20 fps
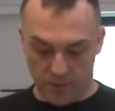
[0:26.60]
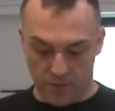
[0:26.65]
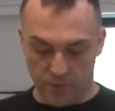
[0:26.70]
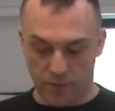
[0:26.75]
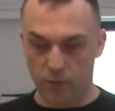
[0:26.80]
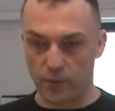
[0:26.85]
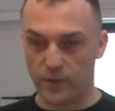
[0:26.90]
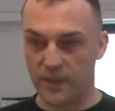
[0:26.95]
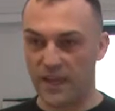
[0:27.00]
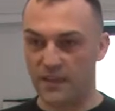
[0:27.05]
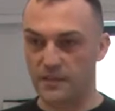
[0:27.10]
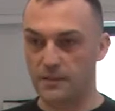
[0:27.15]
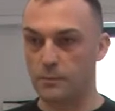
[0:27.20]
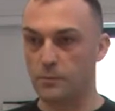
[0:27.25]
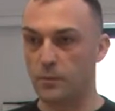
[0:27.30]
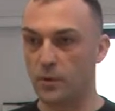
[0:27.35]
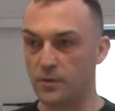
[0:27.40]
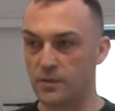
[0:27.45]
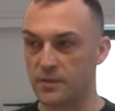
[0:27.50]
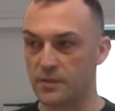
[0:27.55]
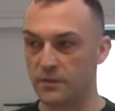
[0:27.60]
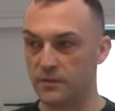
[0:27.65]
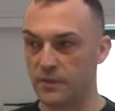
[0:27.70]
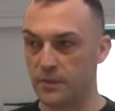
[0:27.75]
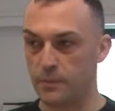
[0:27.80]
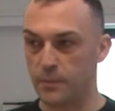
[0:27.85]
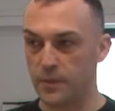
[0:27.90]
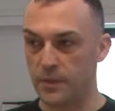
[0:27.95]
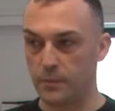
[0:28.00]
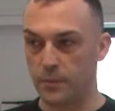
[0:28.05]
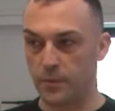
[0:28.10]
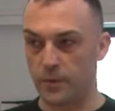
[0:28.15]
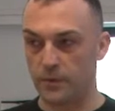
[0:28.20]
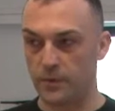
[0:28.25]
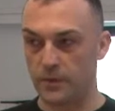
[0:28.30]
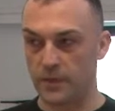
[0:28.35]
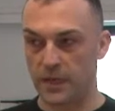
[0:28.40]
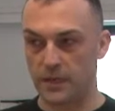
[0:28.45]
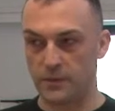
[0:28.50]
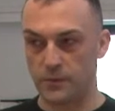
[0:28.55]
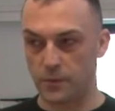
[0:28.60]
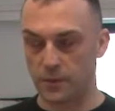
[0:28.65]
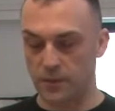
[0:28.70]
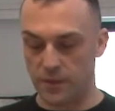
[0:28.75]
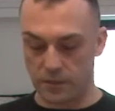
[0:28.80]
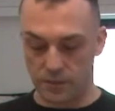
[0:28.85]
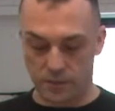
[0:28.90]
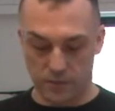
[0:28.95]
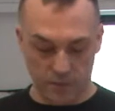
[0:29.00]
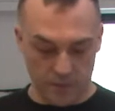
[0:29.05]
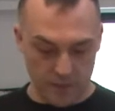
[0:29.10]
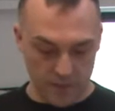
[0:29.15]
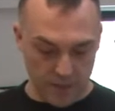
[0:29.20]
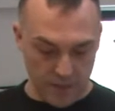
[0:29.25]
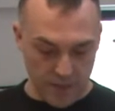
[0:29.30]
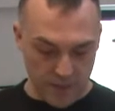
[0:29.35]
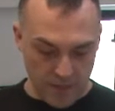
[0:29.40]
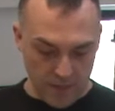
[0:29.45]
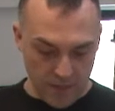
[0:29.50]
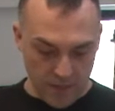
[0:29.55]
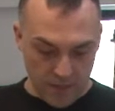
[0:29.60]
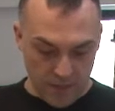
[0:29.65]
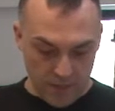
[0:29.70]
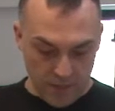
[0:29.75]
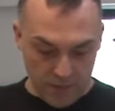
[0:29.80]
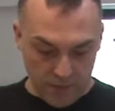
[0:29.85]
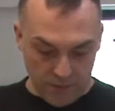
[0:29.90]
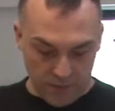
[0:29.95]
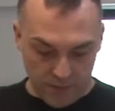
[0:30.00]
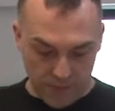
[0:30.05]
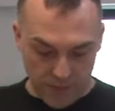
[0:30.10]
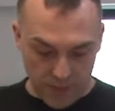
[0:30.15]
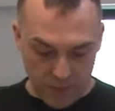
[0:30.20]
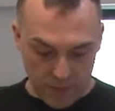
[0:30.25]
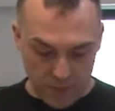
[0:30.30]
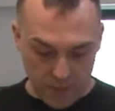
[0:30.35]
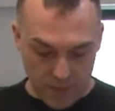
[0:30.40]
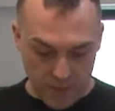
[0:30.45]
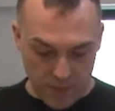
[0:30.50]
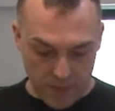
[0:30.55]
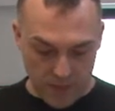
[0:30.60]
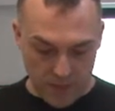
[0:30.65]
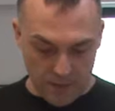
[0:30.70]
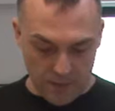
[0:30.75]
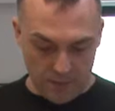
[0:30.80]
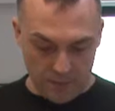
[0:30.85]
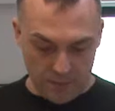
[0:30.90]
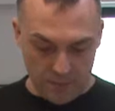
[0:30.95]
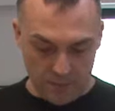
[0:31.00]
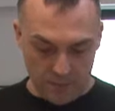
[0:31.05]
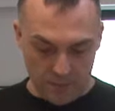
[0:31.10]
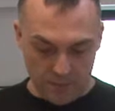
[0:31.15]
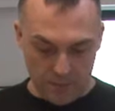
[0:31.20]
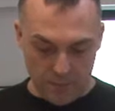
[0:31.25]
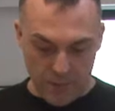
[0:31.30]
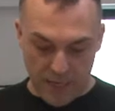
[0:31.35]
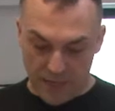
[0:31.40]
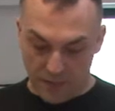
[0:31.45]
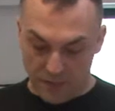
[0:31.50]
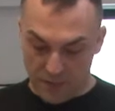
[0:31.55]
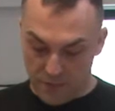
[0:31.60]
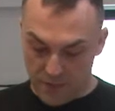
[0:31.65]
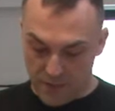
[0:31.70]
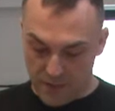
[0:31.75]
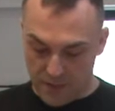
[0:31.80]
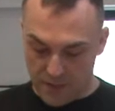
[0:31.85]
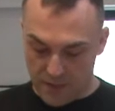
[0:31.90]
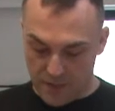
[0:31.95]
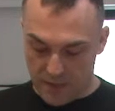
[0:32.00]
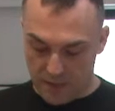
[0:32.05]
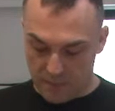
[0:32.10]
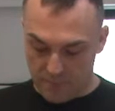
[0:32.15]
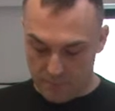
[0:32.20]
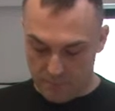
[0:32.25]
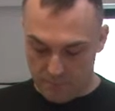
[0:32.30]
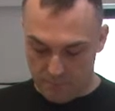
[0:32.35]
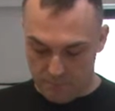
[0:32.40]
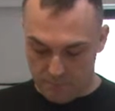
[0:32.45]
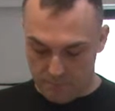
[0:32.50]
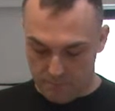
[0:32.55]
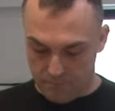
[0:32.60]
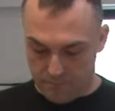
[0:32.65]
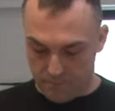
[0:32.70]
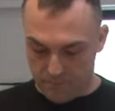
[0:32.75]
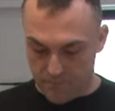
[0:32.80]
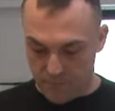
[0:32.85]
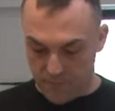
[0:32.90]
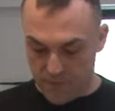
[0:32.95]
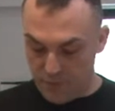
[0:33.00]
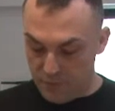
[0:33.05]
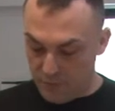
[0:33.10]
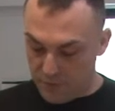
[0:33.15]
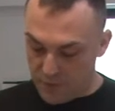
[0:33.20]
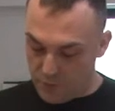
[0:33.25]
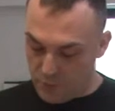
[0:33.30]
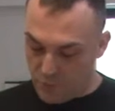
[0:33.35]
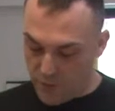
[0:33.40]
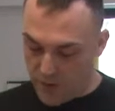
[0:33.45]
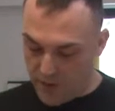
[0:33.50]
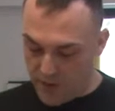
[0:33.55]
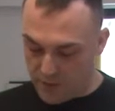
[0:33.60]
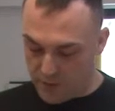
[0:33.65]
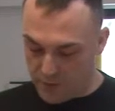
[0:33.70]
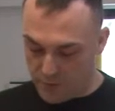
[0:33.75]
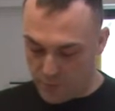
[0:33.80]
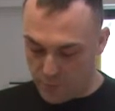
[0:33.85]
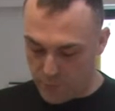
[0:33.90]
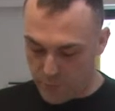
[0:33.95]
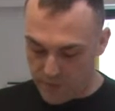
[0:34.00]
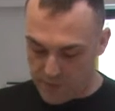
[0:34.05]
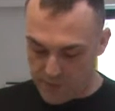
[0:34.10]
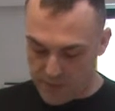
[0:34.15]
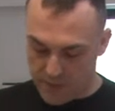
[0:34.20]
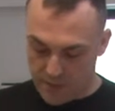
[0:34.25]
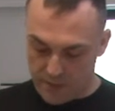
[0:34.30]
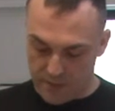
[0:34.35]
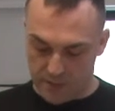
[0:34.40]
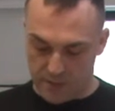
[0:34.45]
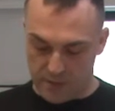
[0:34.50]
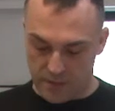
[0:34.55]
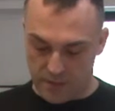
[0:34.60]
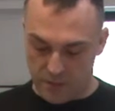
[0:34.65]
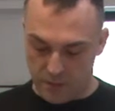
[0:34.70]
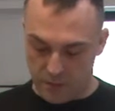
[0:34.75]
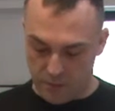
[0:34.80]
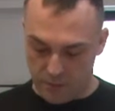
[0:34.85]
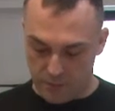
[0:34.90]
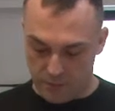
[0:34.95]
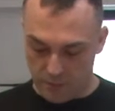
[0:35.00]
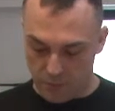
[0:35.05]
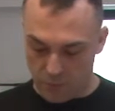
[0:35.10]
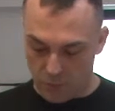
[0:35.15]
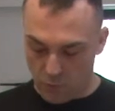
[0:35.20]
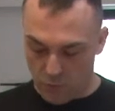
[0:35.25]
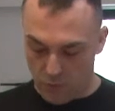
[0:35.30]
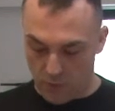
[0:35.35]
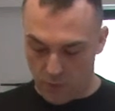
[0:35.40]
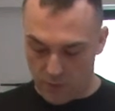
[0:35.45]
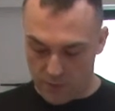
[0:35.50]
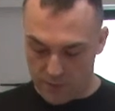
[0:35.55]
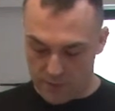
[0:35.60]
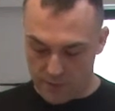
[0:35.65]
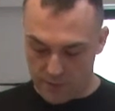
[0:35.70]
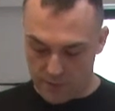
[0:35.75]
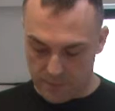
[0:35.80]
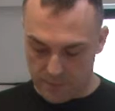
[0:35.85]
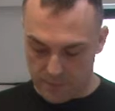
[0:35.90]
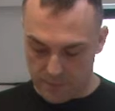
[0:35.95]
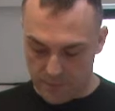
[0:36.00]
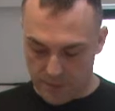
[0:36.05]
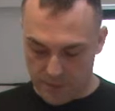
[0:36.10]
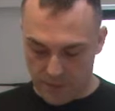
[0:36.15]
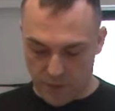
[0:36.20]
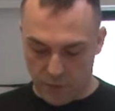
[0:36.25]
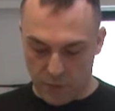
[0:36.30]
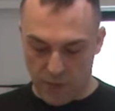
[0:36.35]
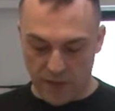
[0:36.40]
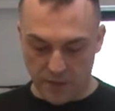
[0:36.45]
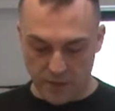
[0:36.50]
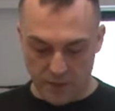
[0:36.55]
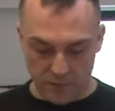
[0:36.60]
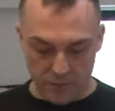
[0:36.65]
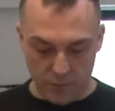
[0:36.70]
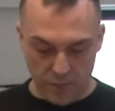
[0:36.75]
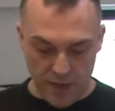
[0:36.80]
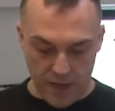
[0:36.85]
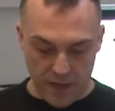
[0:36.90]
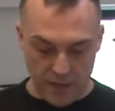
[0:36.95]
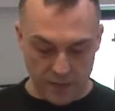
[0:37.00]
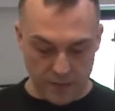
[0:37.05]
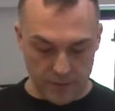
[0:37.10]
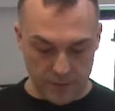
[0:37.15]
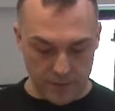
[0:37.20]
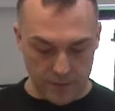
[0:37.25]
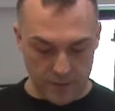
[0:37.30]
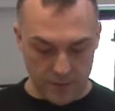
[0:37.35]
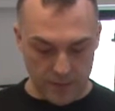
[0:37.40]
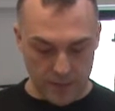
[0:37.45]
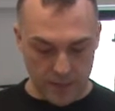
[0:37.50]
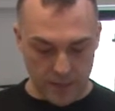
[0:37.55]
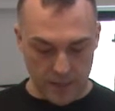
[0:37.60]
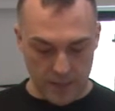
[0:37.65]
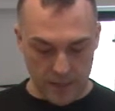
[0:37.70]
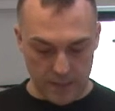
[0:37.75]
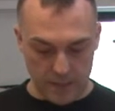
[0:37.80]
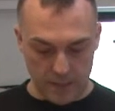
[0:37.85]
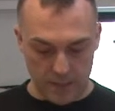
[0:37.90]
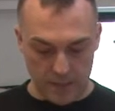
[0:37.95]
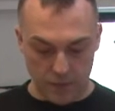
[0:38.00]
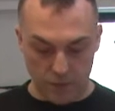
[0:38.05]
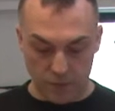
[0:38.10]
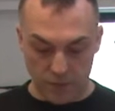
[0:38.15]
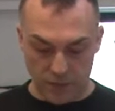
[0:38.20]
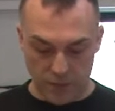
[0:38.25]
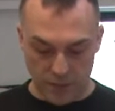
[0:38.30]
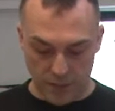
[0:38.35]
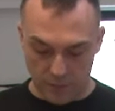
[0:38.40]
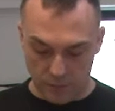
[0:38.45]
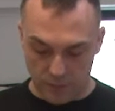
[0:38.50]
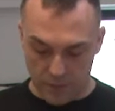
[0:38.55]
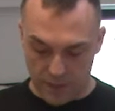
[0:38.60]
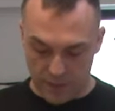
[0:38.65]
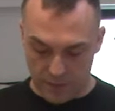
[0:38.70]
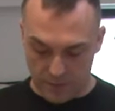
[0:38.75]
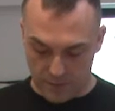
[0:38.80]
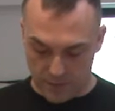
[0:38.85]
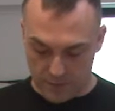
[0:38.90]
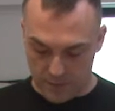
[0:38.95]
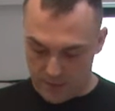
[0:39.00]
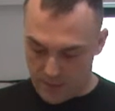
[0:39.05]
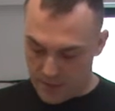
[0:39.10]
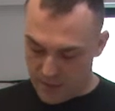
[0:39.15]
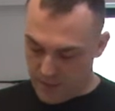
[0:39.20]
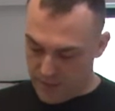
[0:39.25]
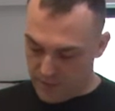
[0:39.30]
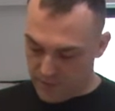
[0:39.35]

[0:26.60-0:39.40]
So that's most of the people, that's what they do. So, but I think there are different ways to present your works, creative ways and original ways.